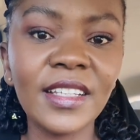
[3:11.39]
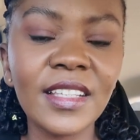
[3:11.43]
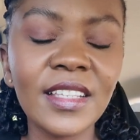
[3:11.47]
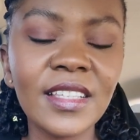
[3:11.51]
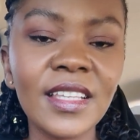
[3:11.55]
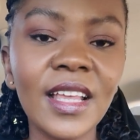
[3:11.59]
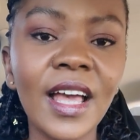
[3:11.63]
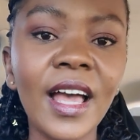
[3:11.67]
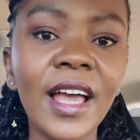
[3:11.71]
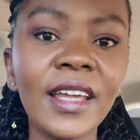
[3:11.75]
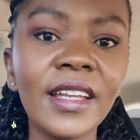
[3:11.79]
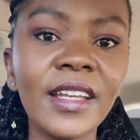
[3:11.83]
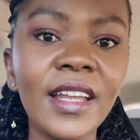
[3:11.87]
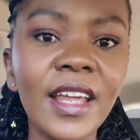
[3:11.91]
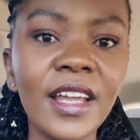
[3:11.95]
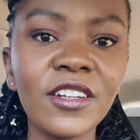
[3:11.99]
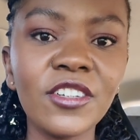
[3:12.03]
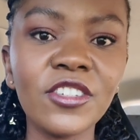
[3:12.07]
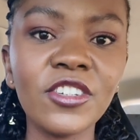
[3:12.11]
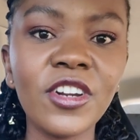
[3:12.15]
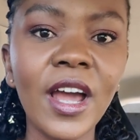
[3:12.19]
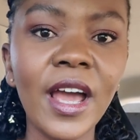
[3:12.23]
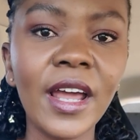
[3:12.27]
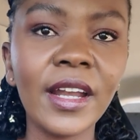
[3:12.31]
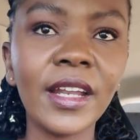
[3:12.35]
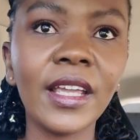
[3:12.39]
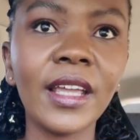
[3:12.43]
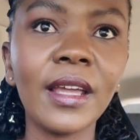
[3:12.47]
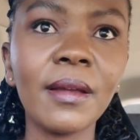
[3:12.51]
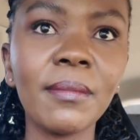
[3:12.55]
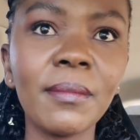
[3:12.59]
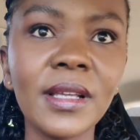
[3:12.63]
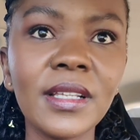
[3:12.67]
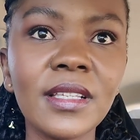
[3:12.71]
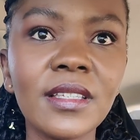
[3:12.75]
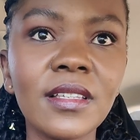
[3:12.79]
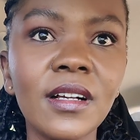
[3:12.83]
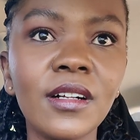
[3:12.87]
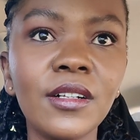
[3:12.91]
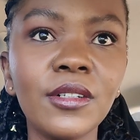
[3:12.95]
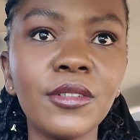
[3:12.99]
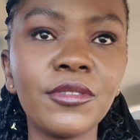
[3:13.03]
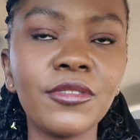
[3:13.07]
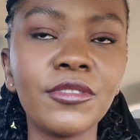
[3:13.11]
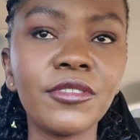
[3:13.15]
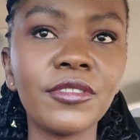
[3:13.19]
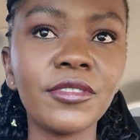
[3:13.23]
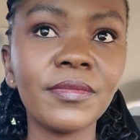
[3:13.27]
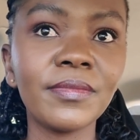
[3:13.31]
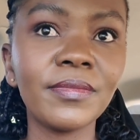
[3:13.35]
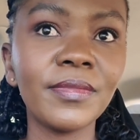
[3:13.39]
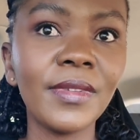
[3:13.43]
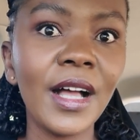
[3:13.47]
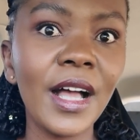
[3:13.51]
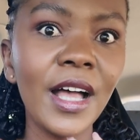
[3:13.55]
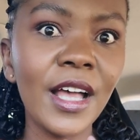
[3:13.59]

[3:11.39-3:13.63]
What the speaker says: inside and try to get myself